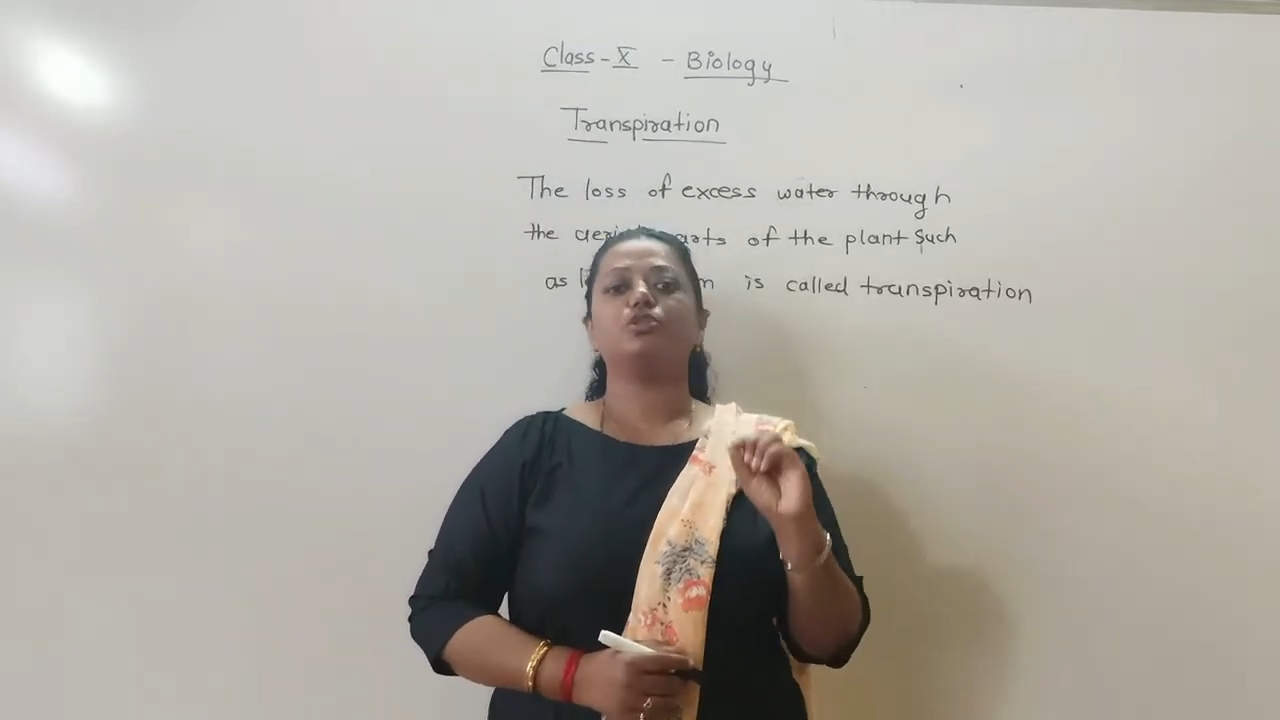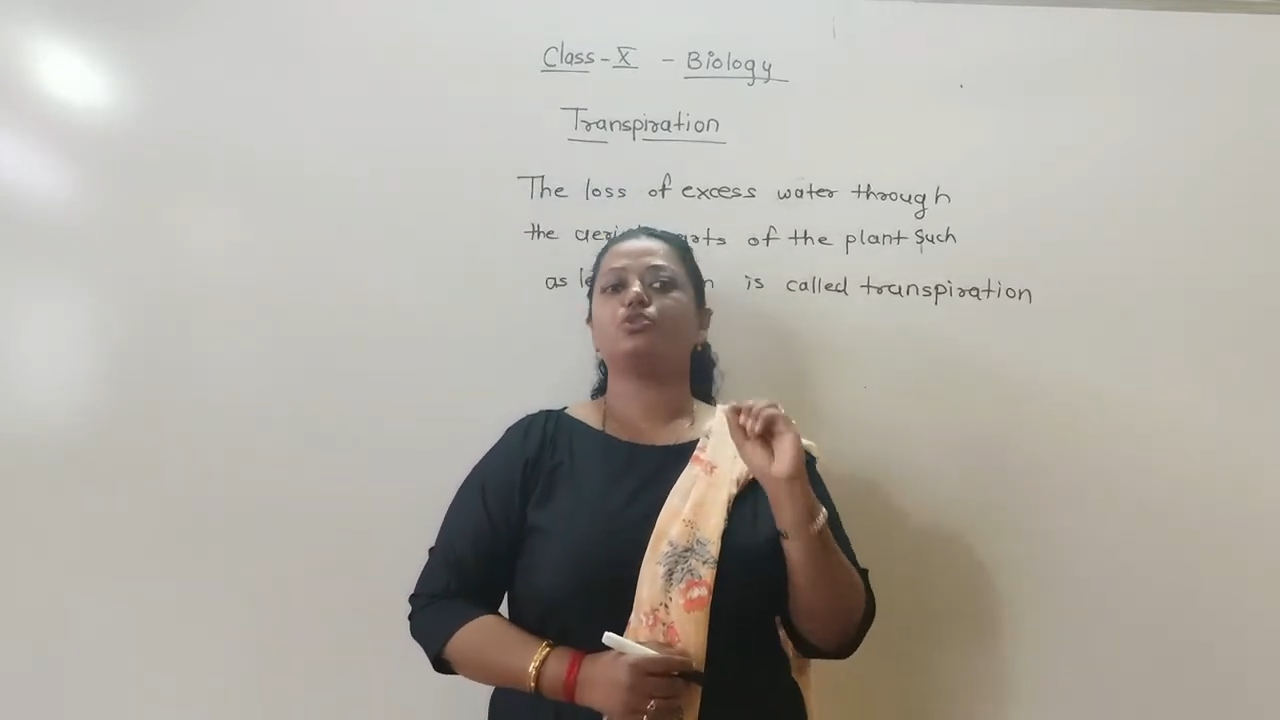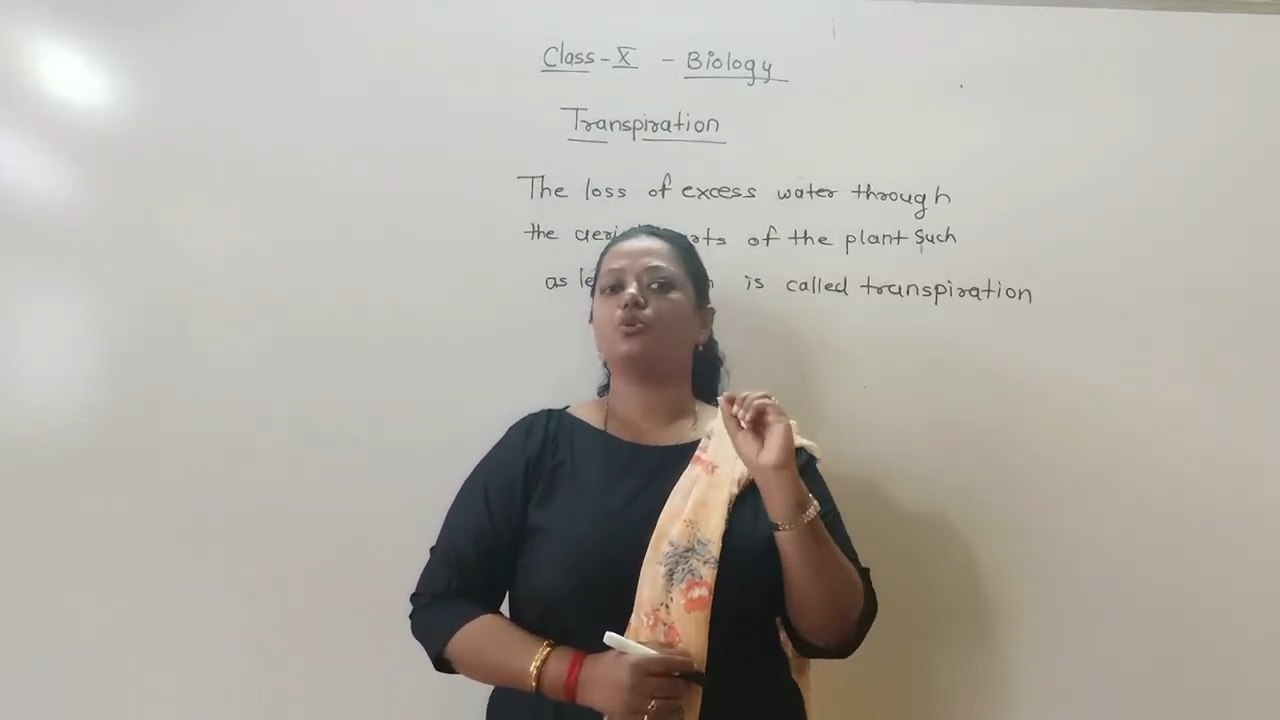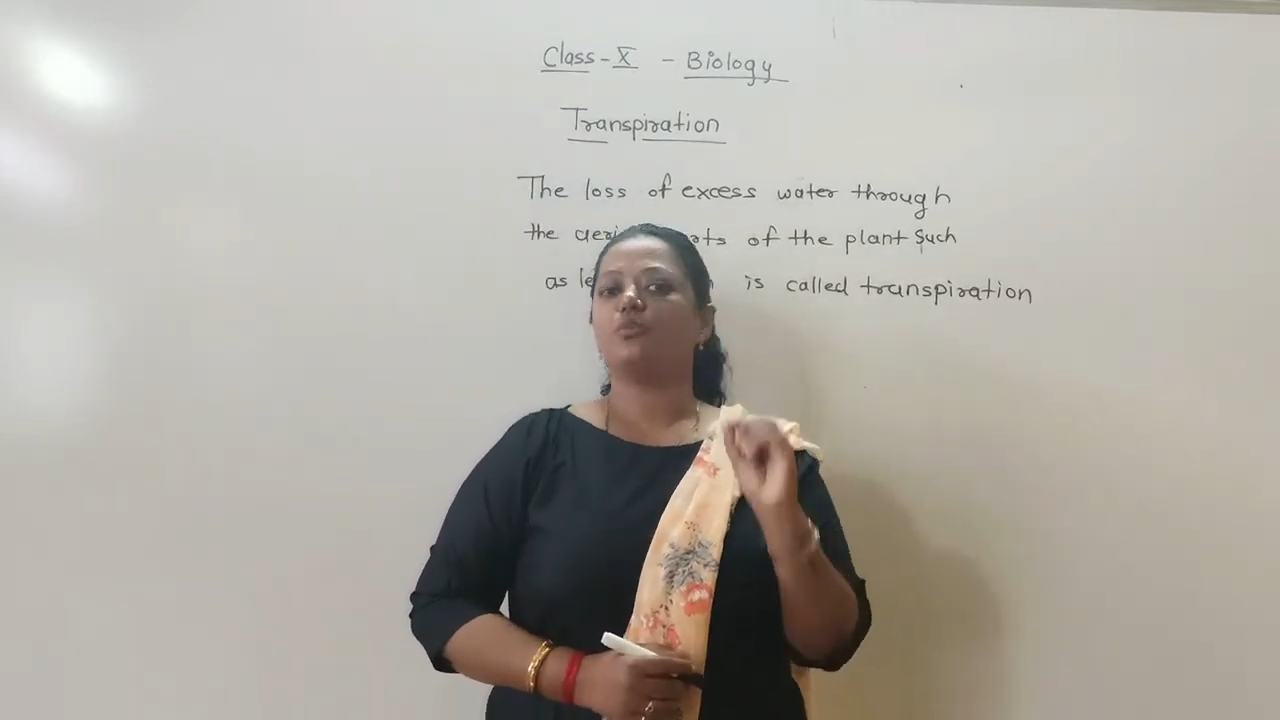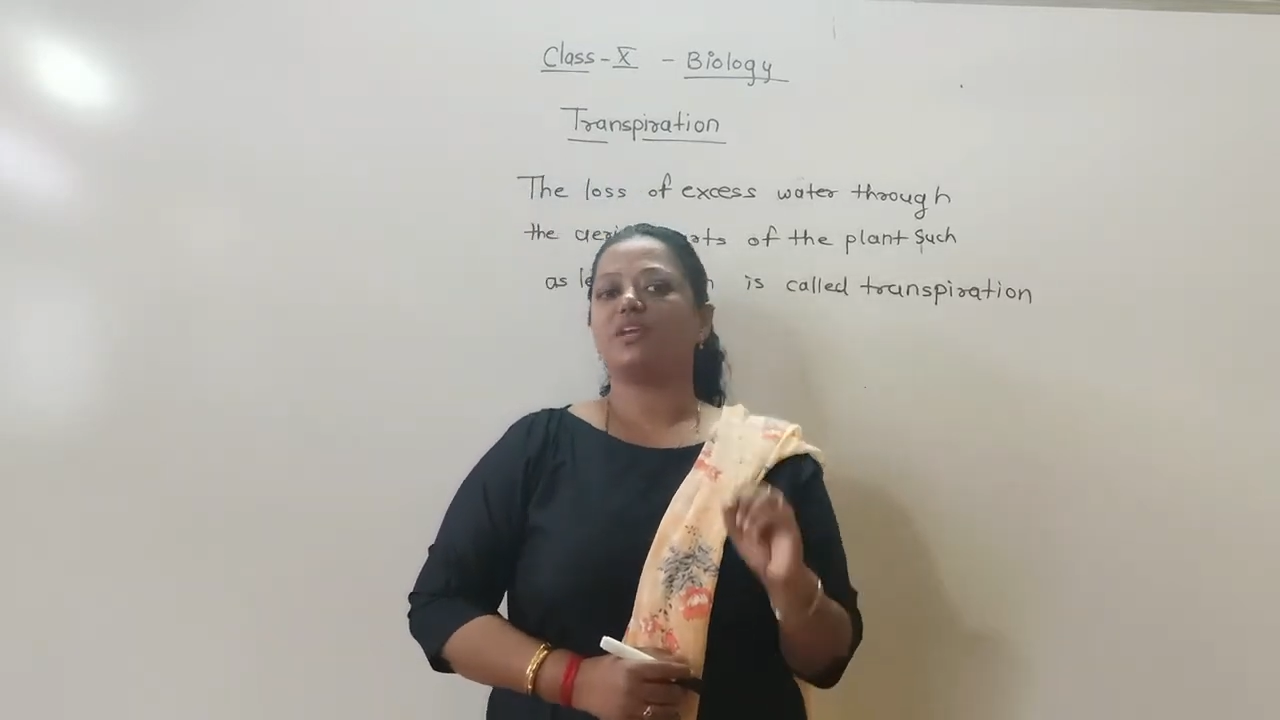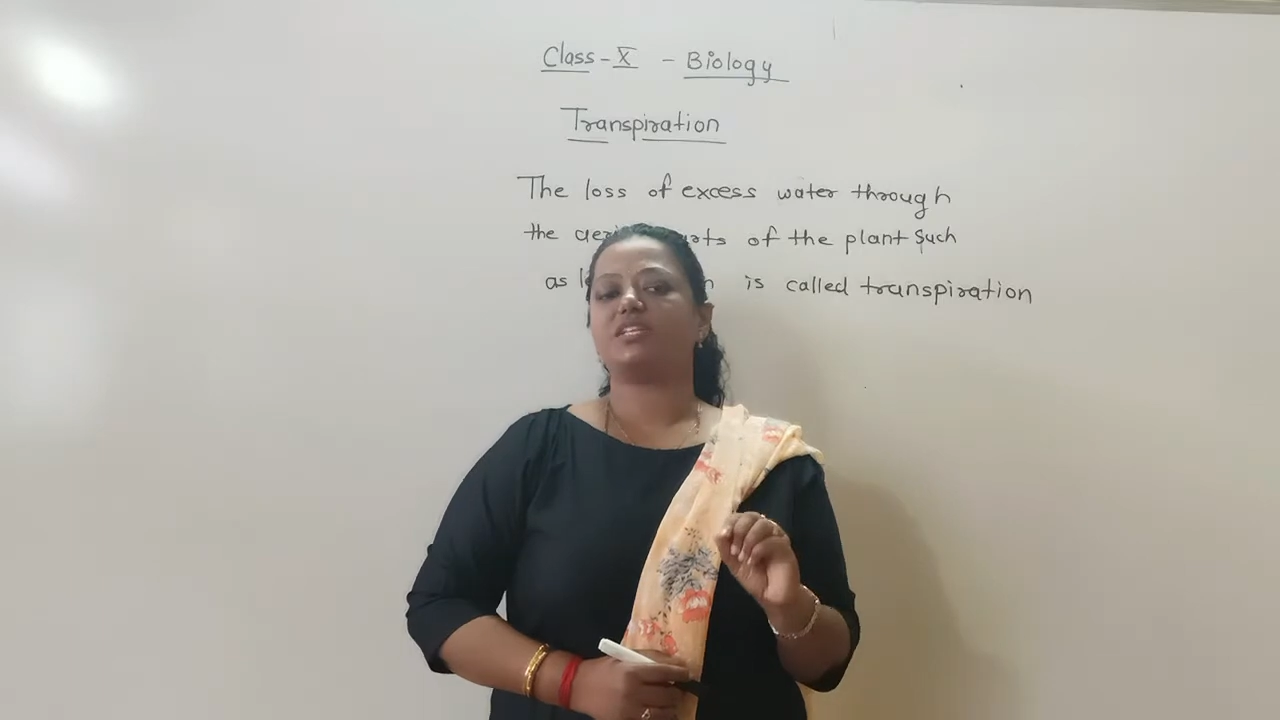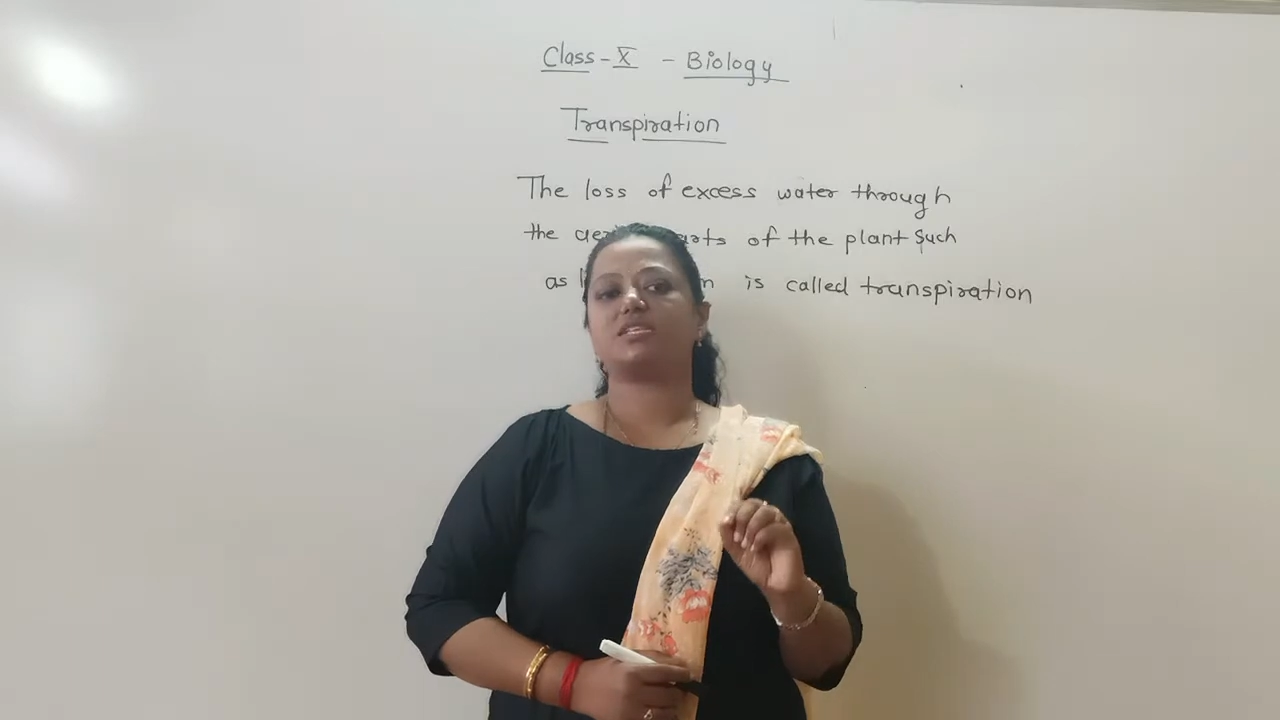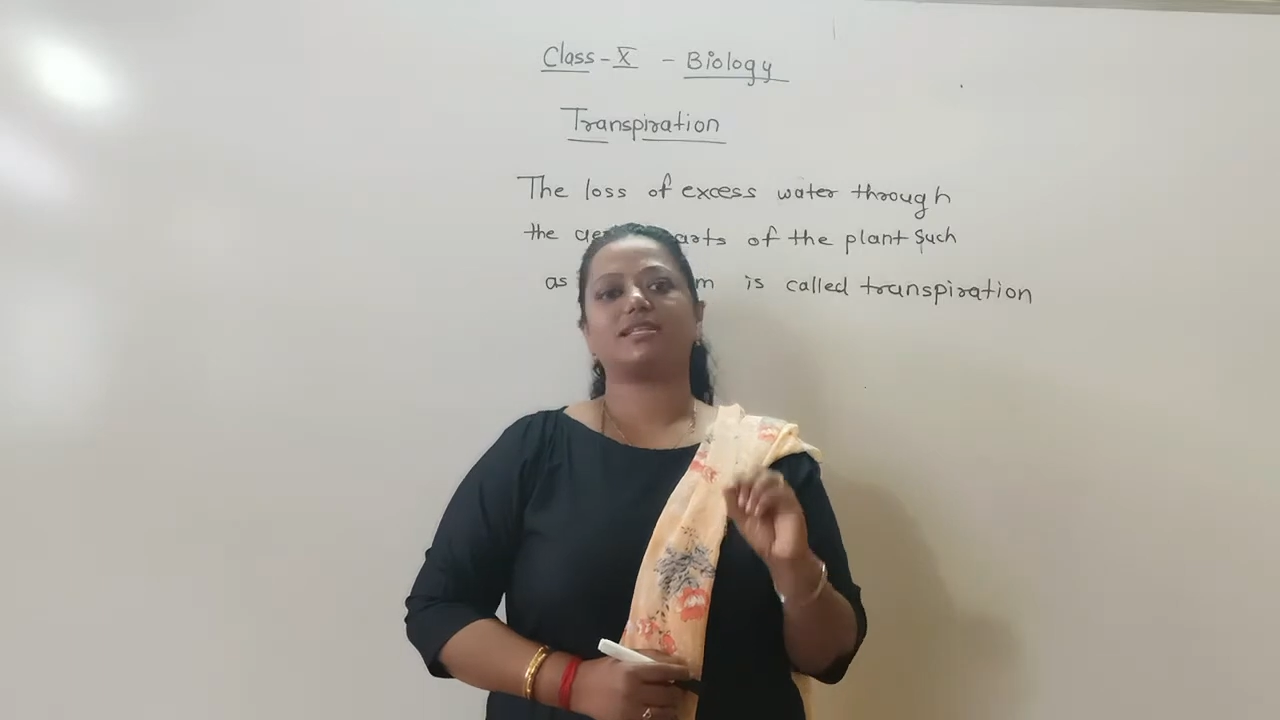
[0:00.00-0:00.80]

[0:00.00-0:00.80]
through which